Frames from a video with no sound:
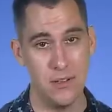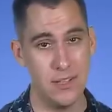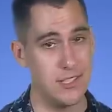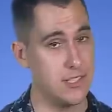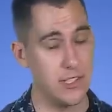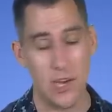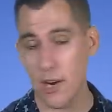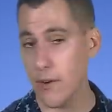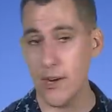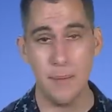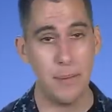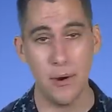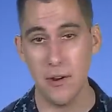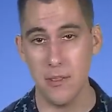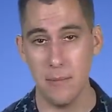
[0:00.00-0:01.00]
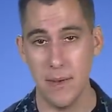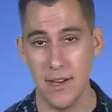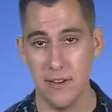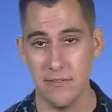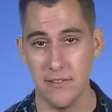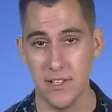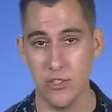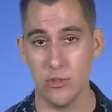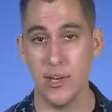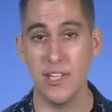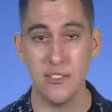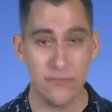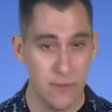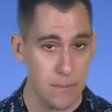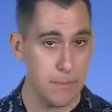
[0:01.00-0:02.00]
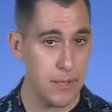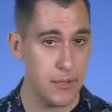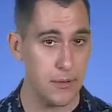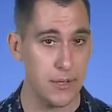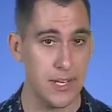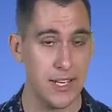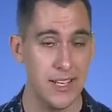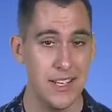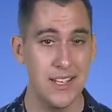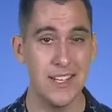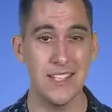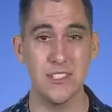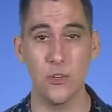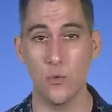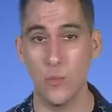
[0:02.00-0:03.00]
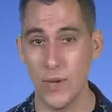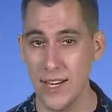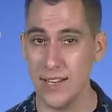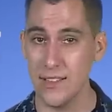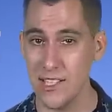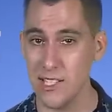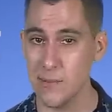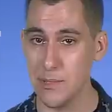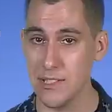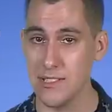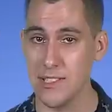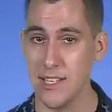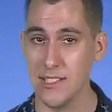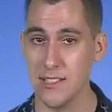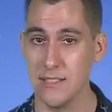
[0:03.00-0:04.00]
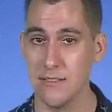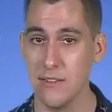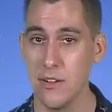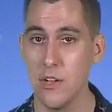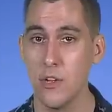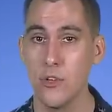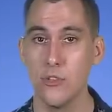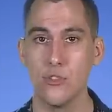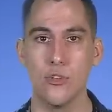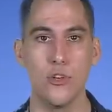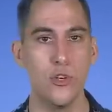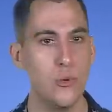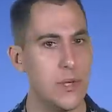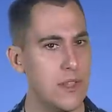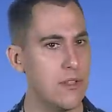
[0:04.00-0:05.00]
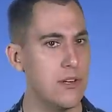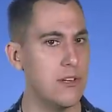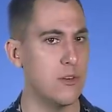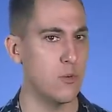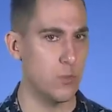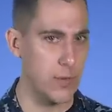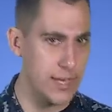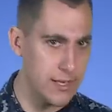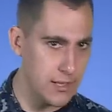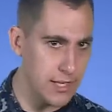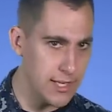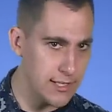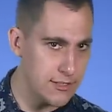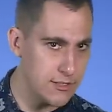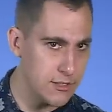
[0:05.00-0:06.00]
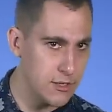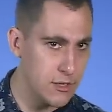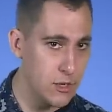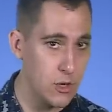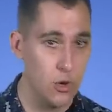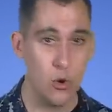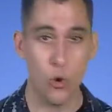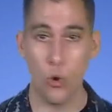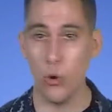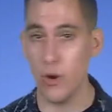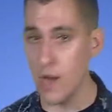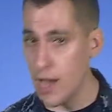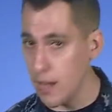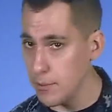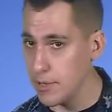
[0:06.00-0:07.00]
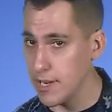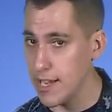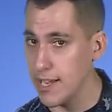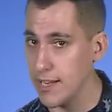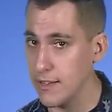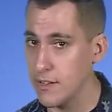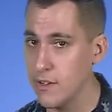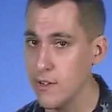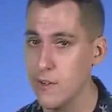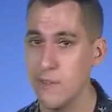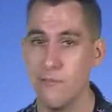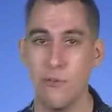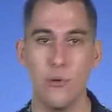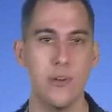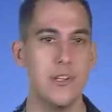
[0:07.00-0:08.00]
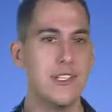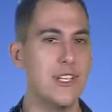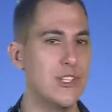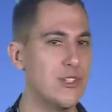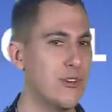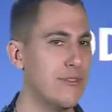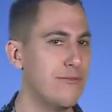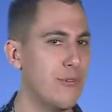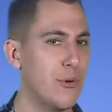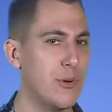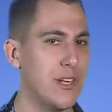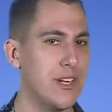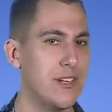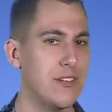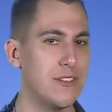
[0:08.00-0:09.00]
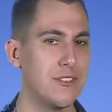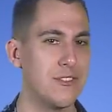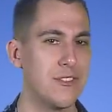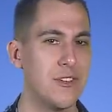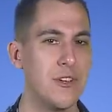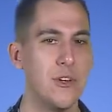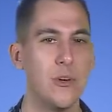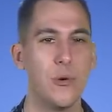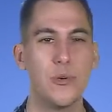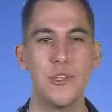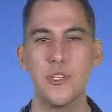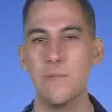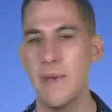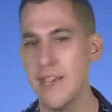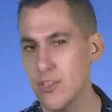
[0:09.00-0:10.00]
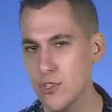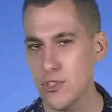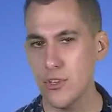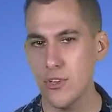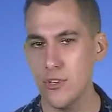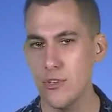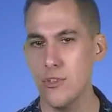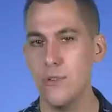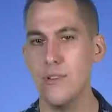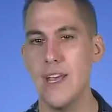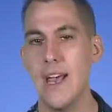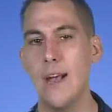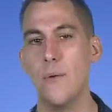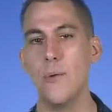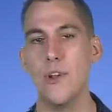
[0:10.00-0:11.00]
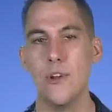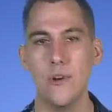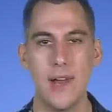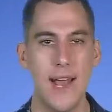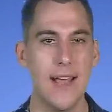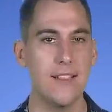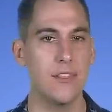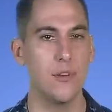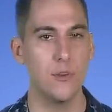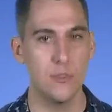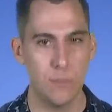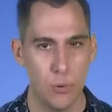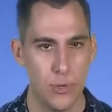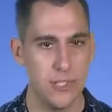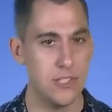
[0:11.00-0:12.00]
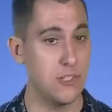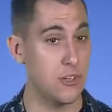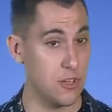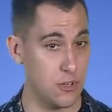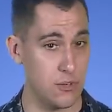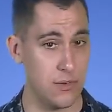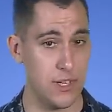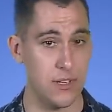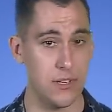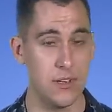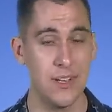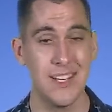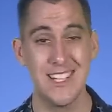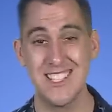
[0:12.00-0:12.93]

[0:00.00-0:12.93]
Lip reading: It's not already part of the benefit. Transferability is a re-enlistment incentive. So you either need to re-enlist or obligate for an additional 4 years. Or just make sure you do that when you're at those points in your career.